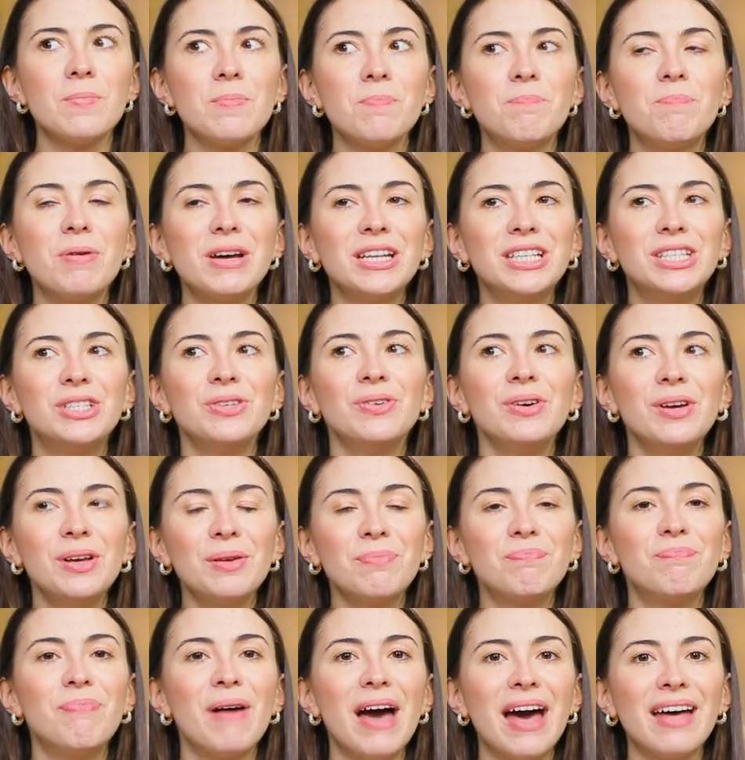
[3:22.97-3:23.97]
but
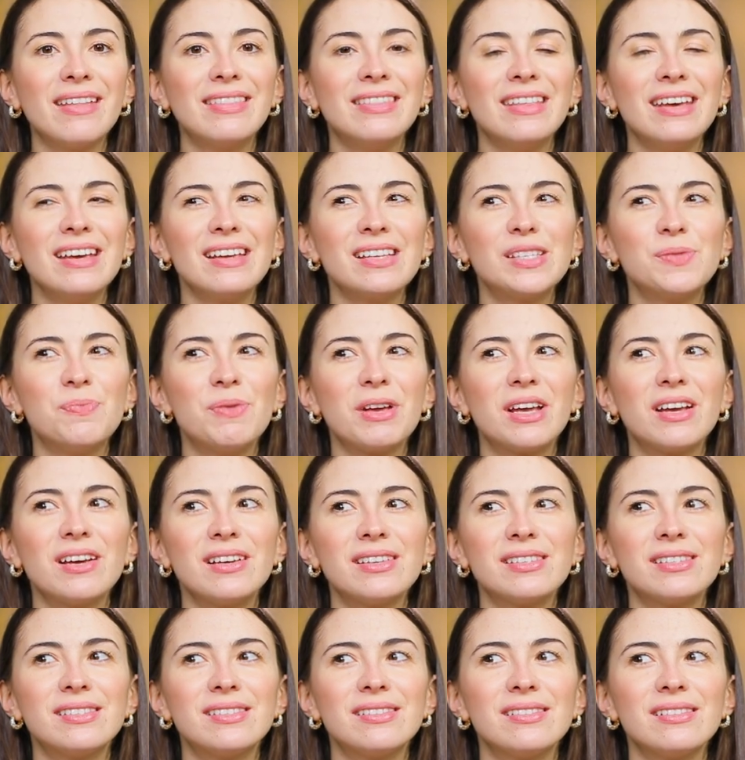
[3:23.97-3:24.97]
doing bad things
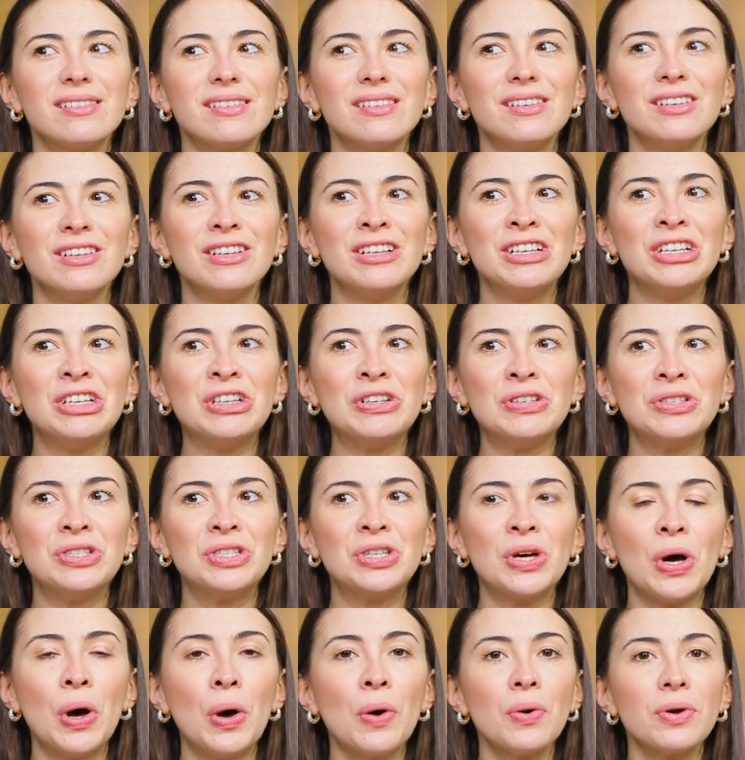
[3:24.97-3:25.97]
because you
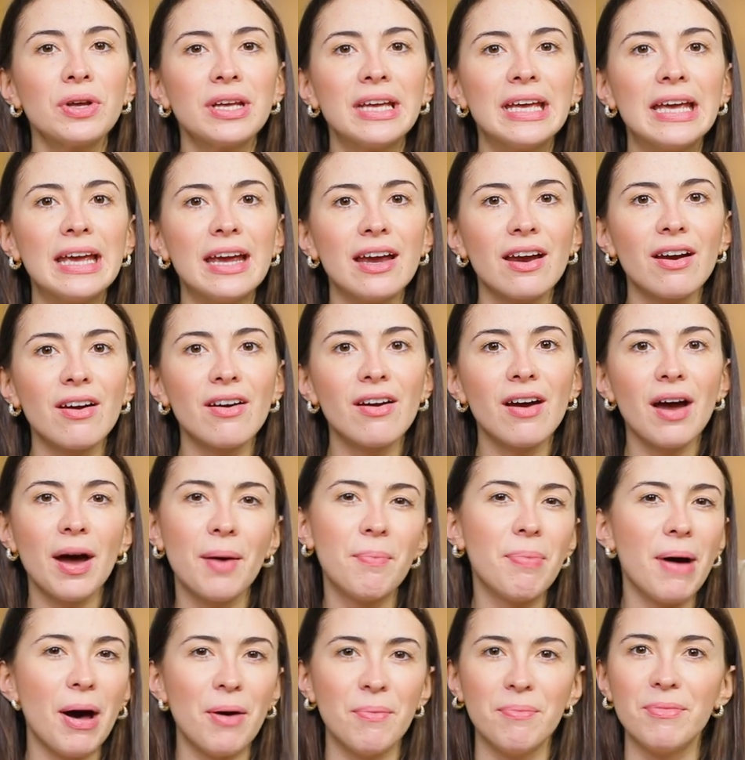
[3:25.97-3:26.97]
don't care
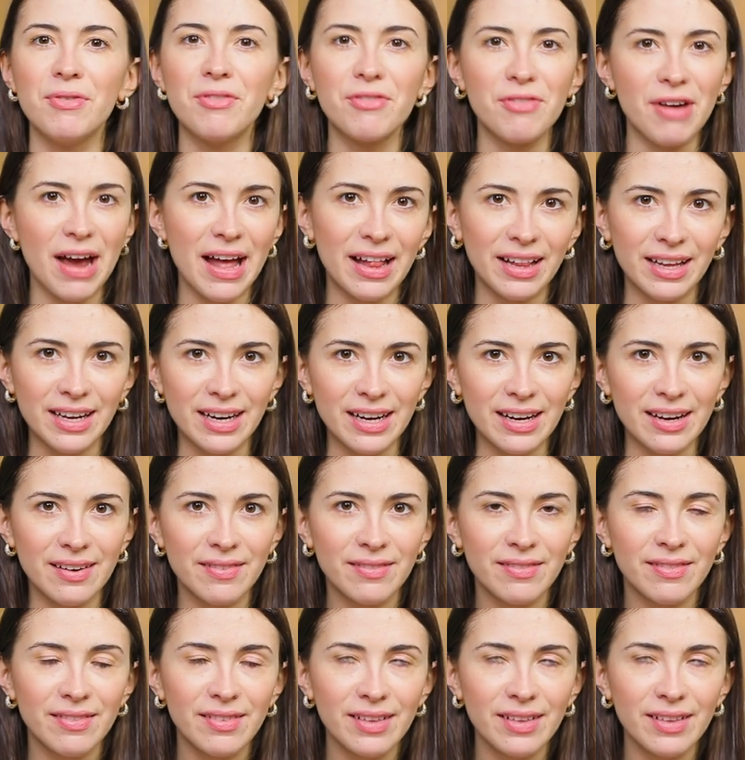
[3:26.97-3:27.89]
about morality.